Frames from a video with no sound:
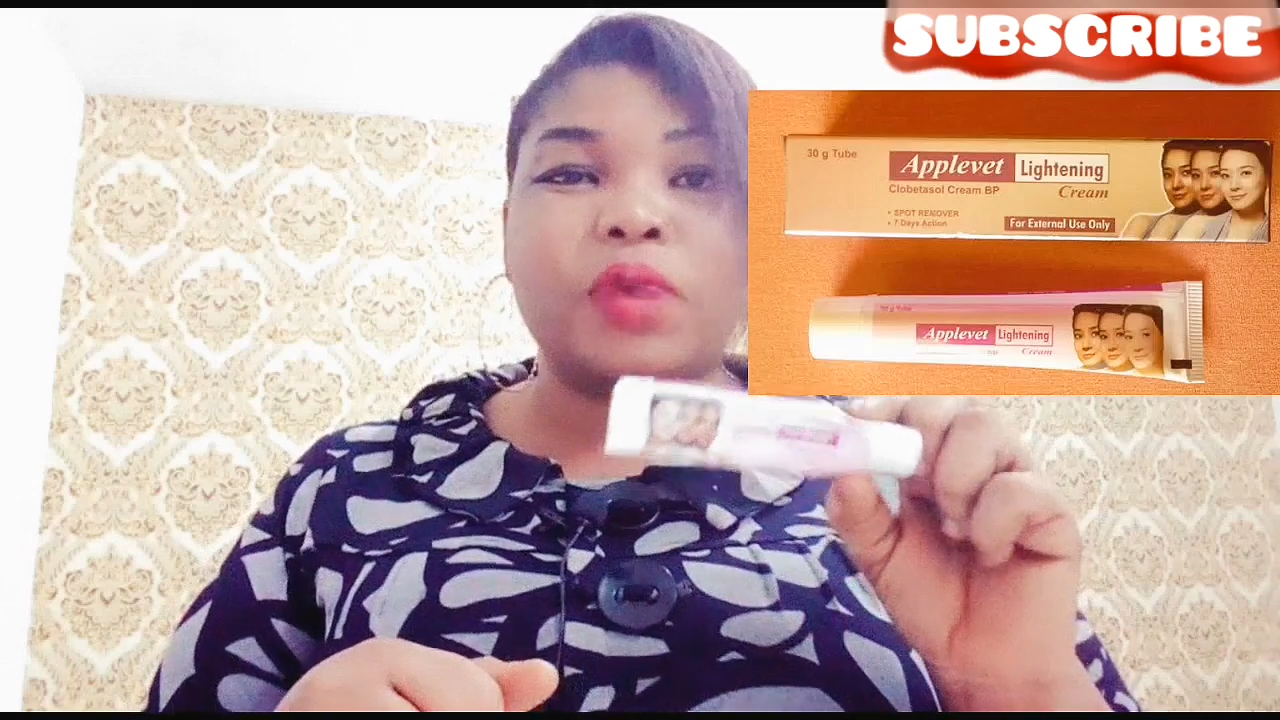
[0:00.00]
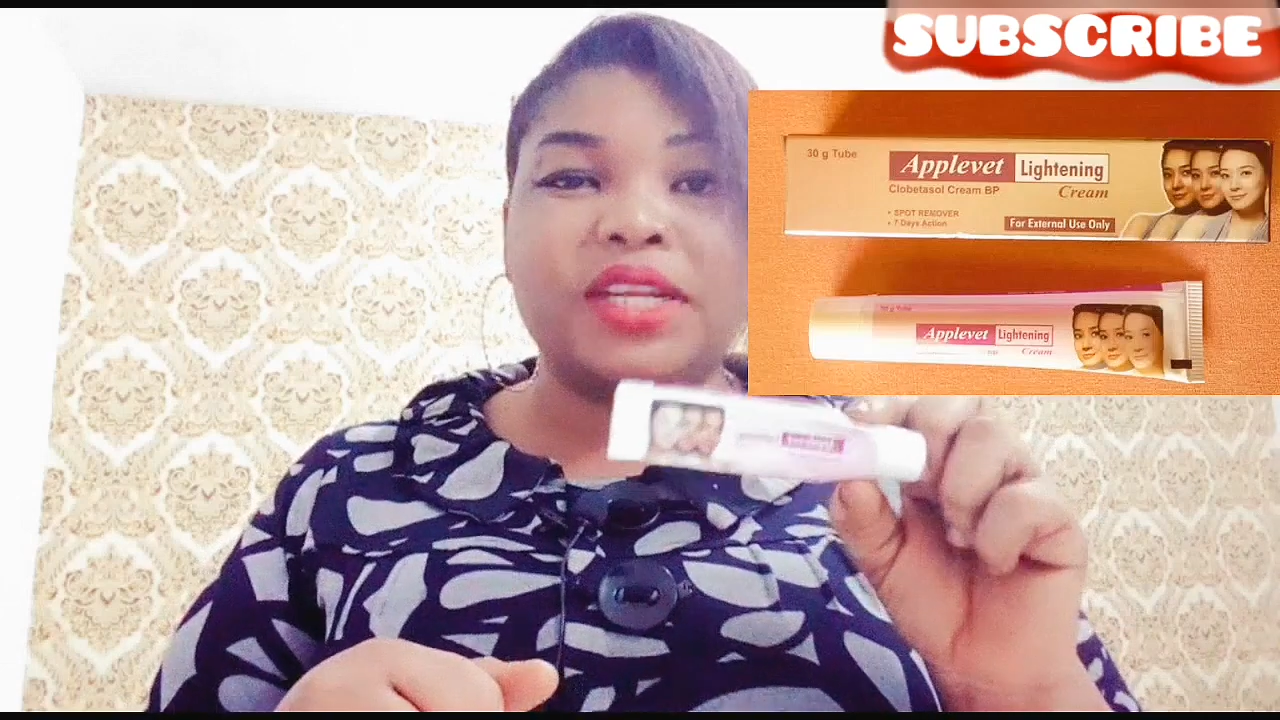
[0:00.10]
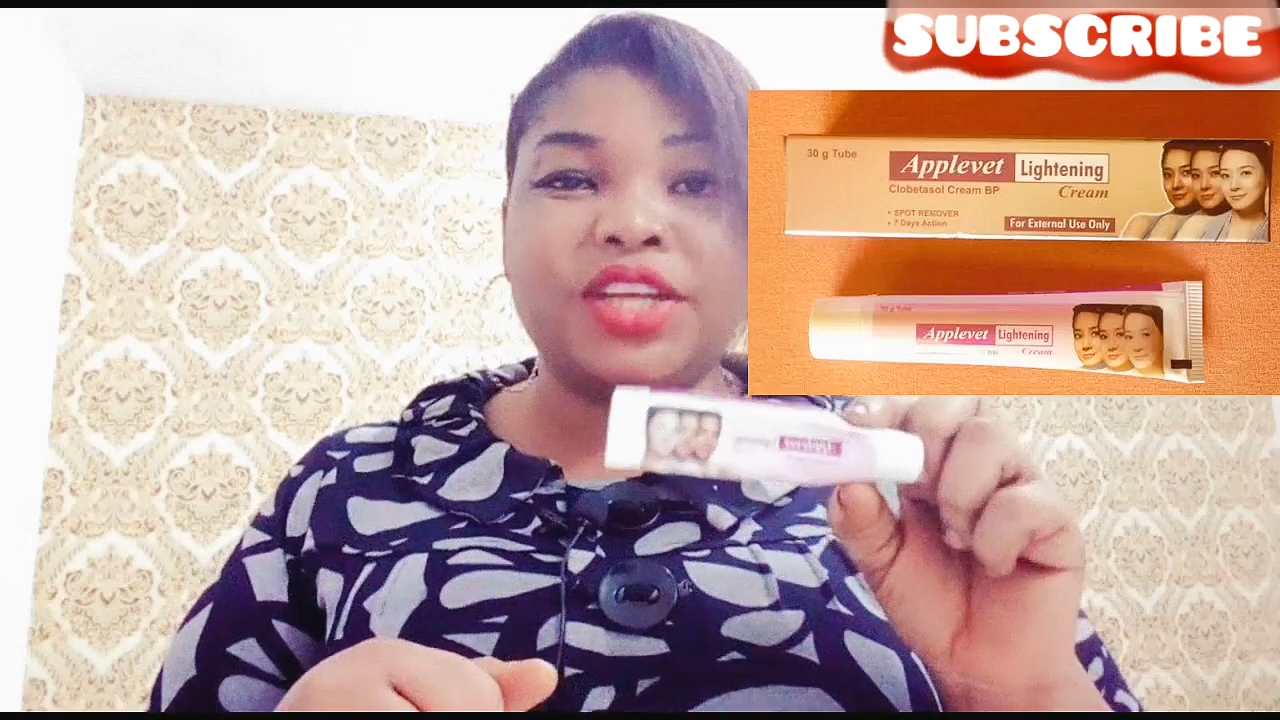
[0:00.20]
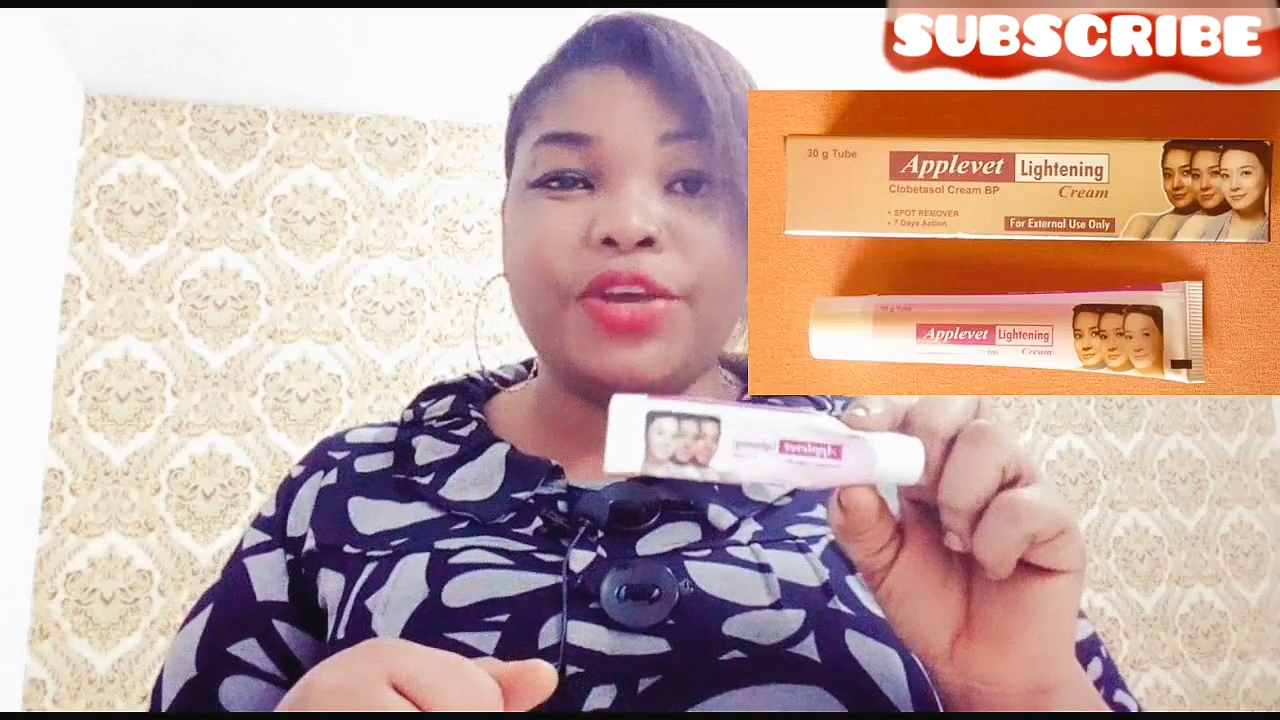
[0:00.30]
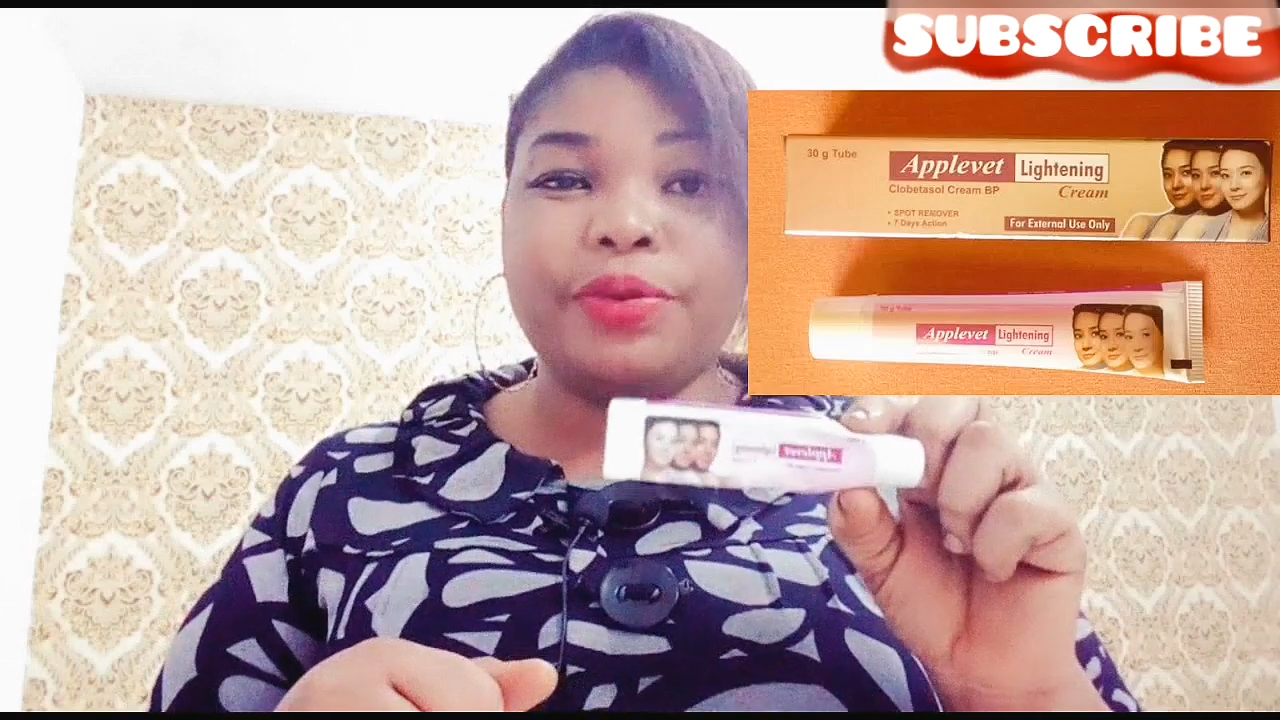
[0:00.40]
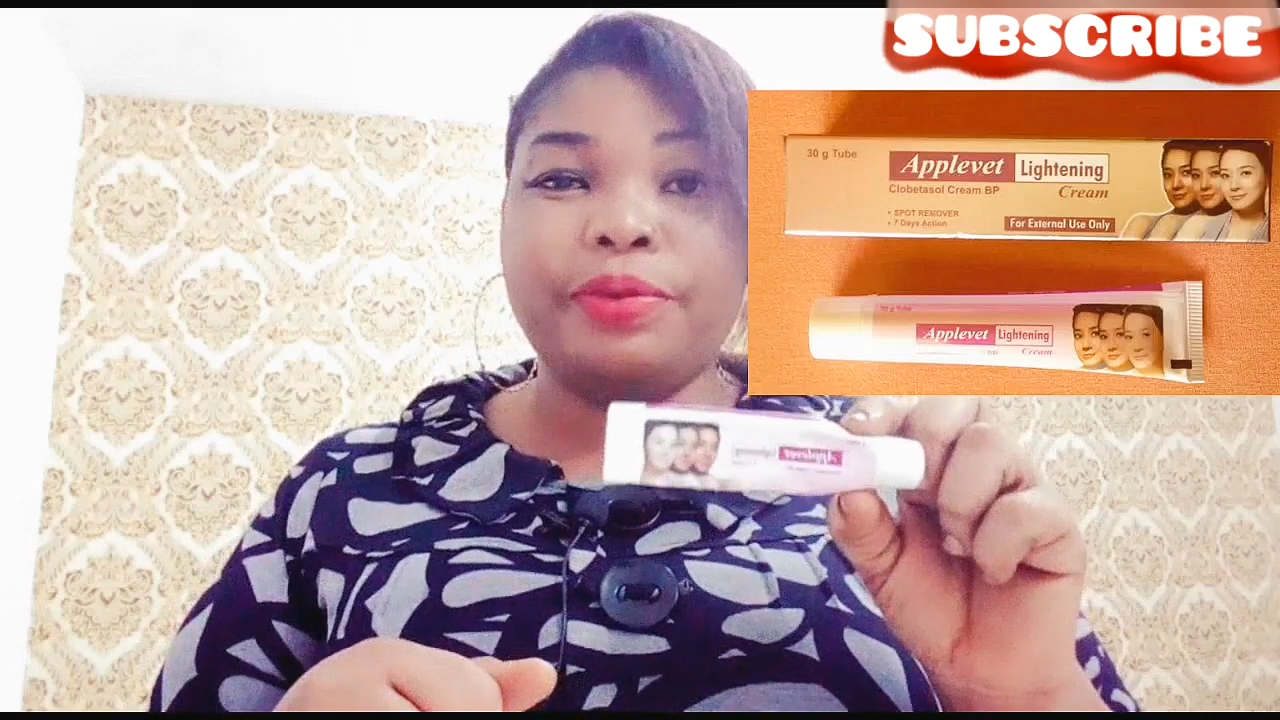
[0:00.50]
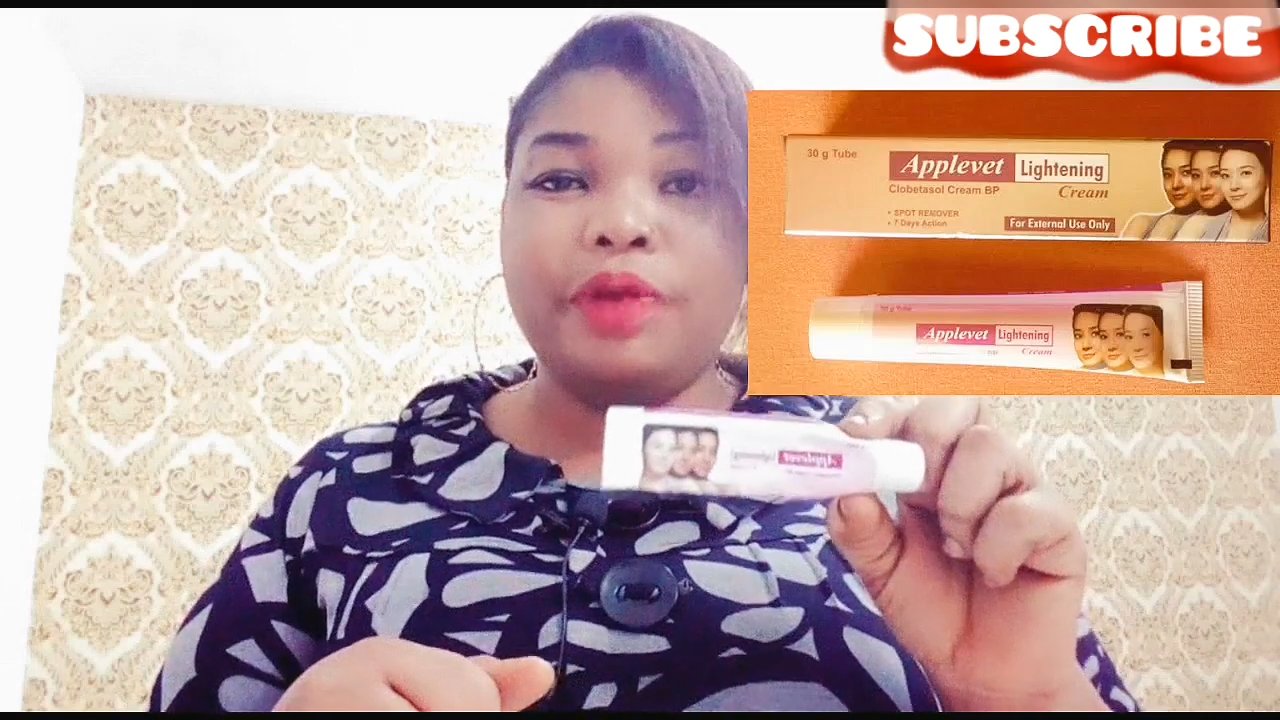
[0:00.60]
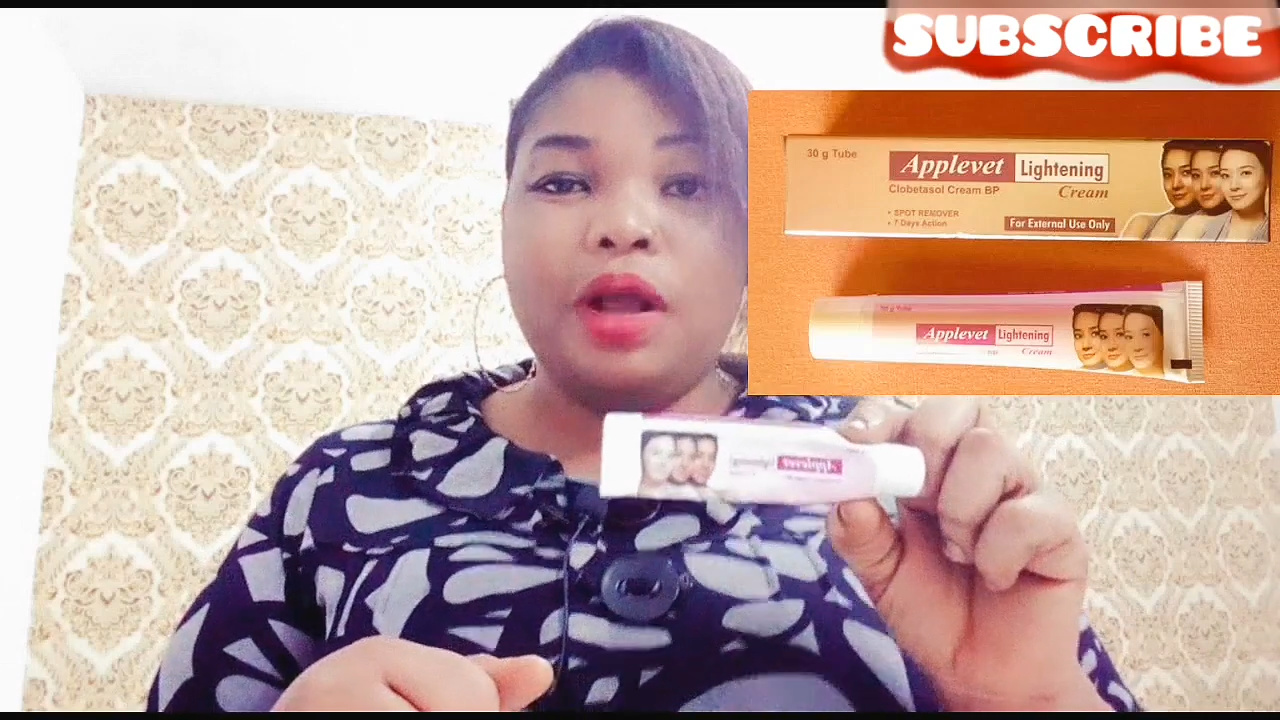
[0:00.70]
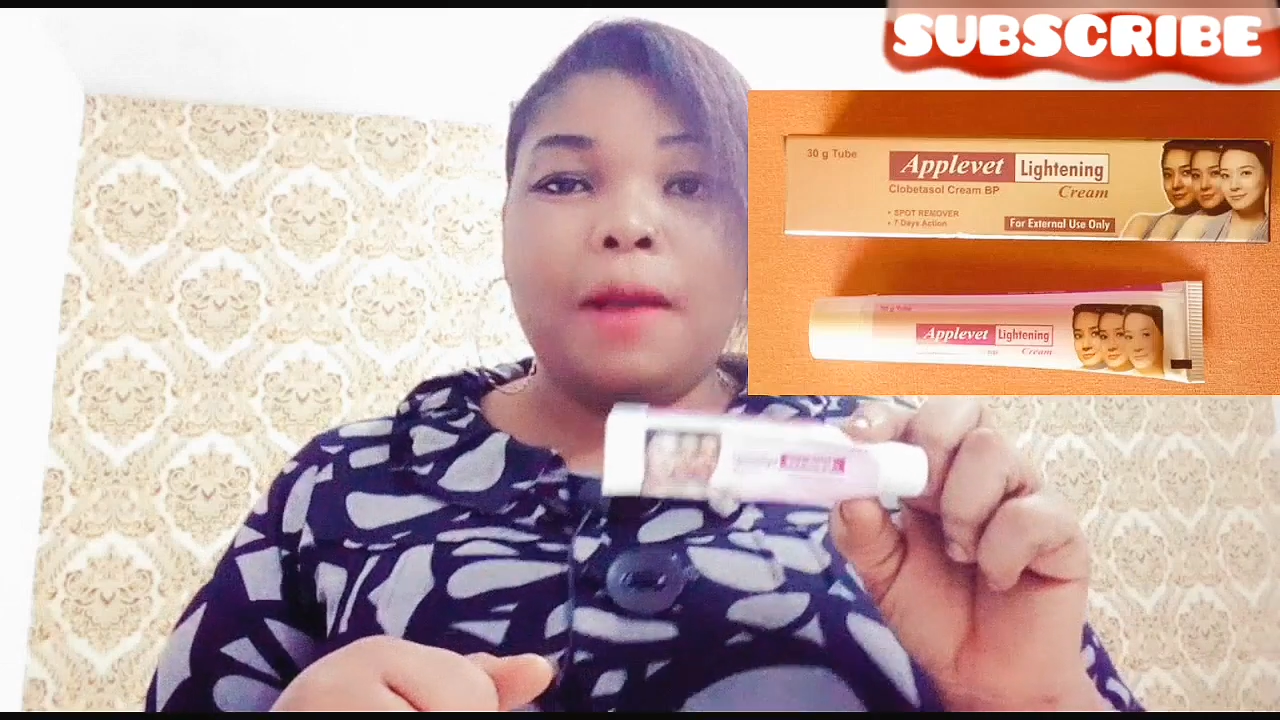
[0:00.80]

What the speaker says: whiten you,